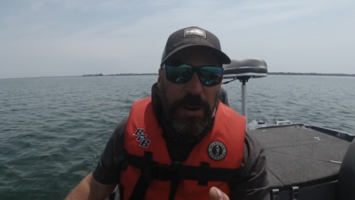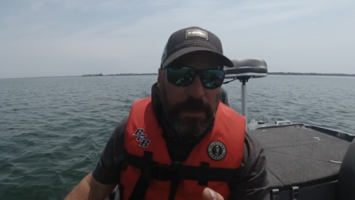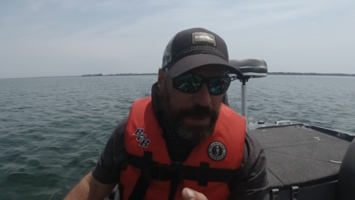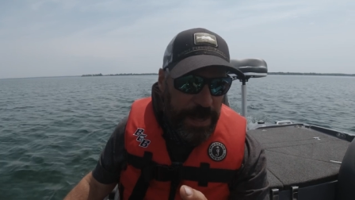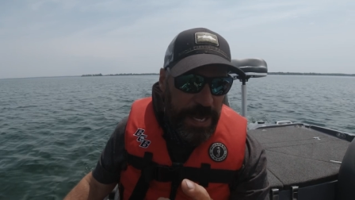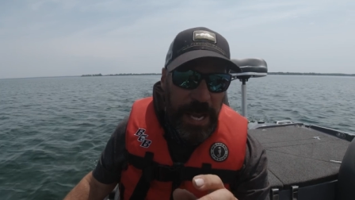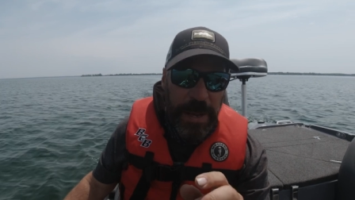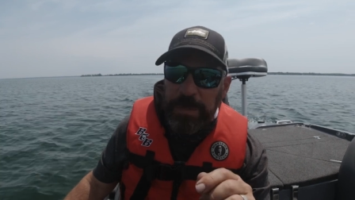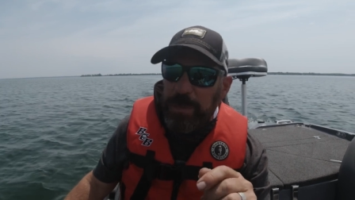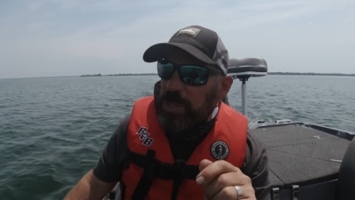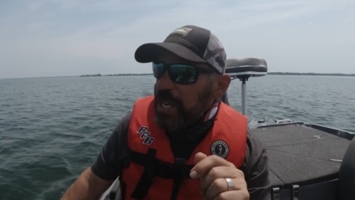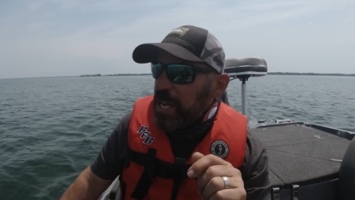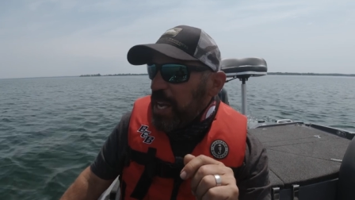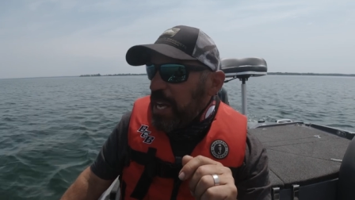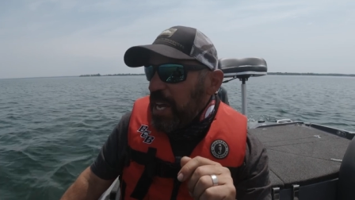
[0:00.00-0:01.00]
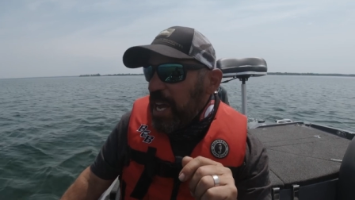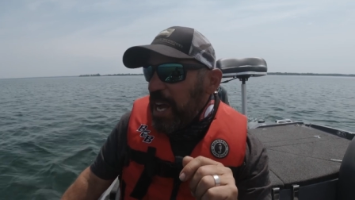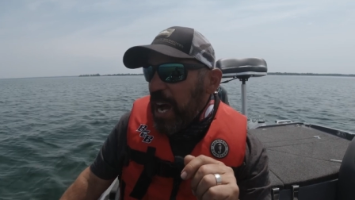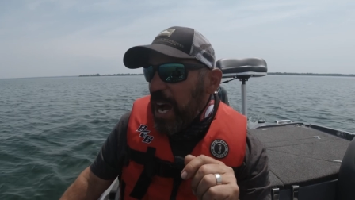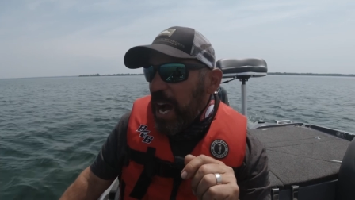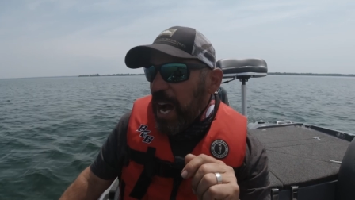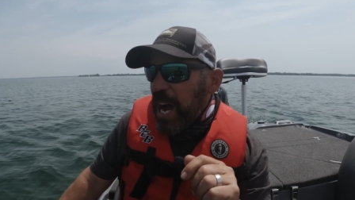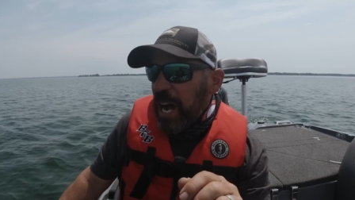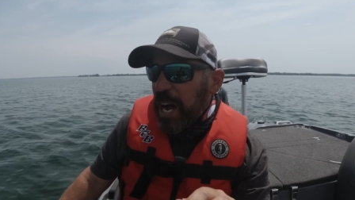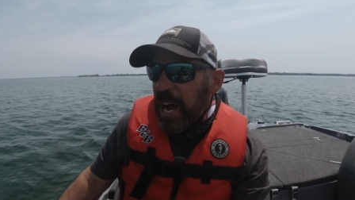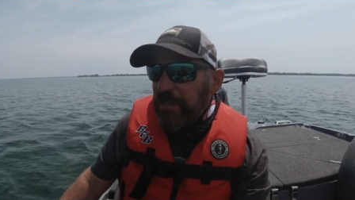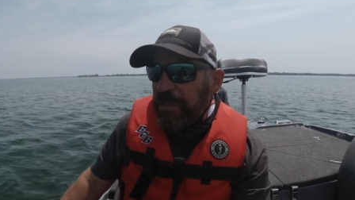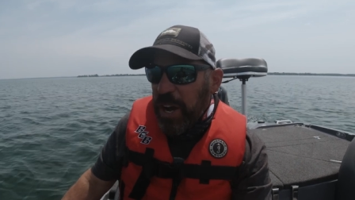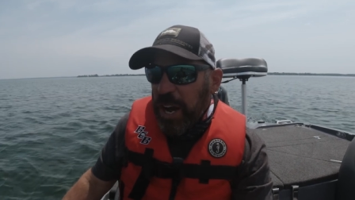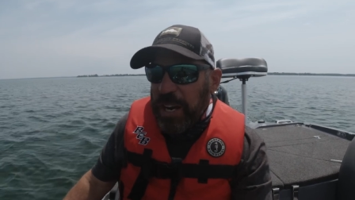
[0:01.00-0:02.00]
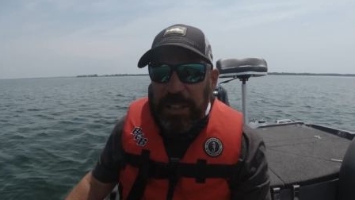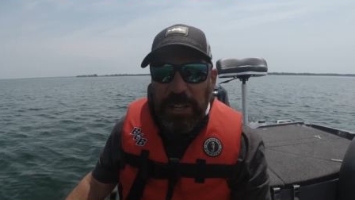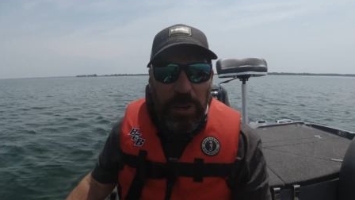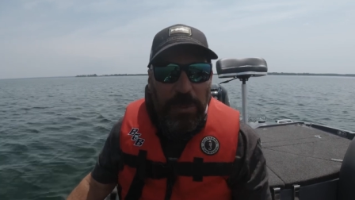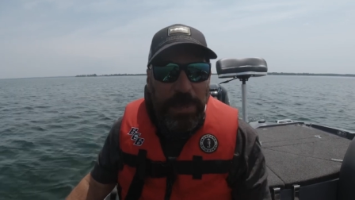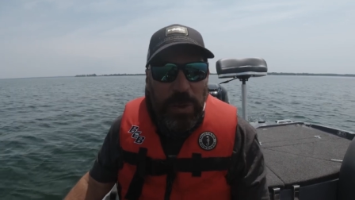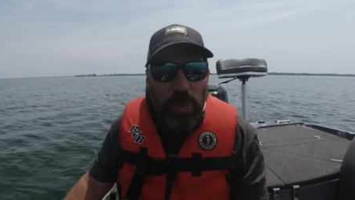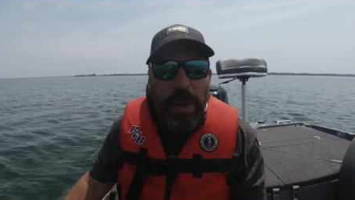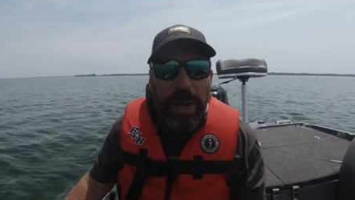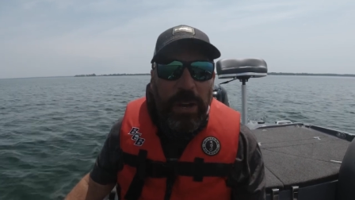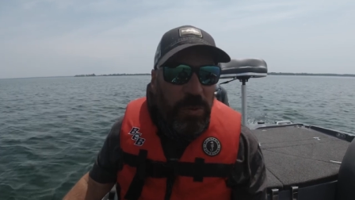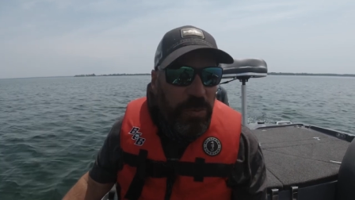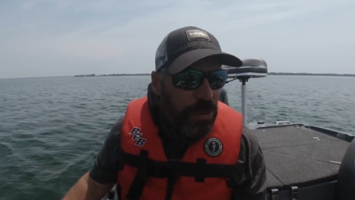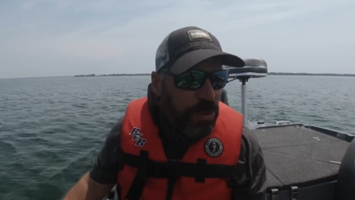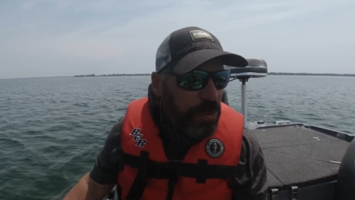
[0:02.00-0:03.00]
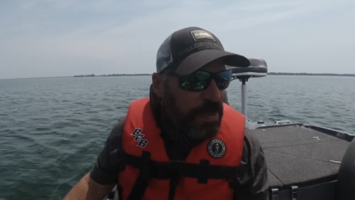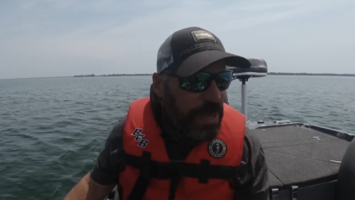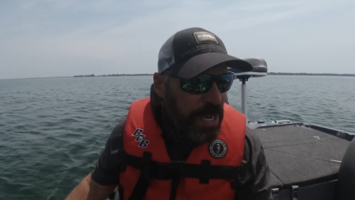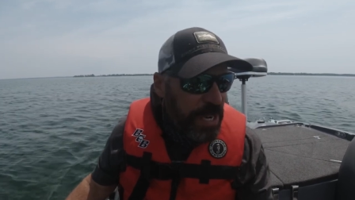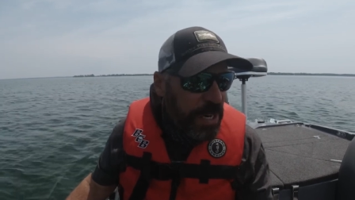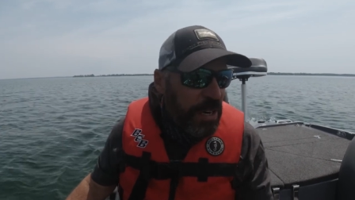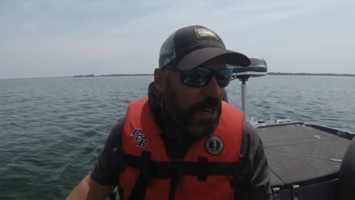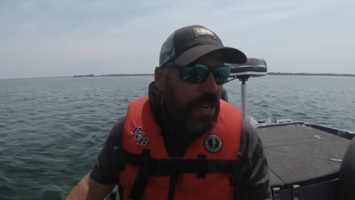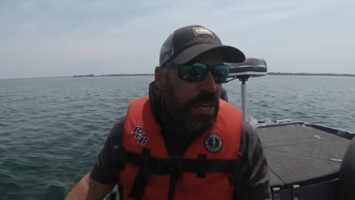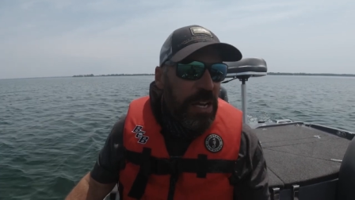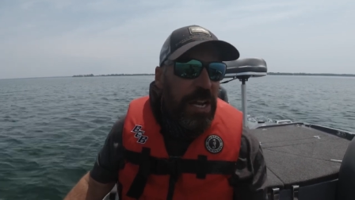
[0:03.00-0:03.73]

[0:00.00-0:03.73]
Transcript: RPMs. Uh, I've got a little bit of wiggle room here,